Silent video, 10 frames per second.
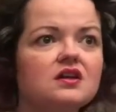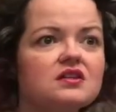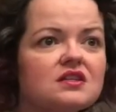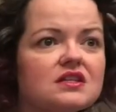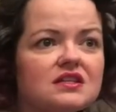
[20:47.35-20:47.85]

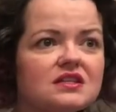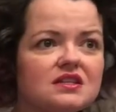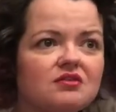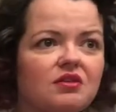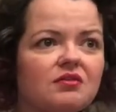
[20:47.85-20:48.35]
Just to
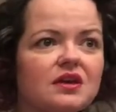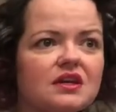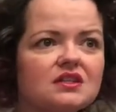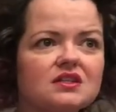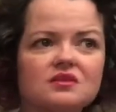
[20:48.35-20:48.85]
see what we
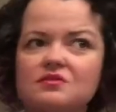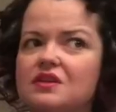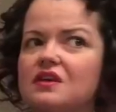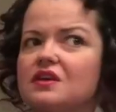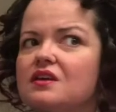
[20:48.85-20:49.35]
can do with
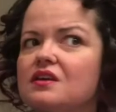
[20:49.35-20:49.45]
it.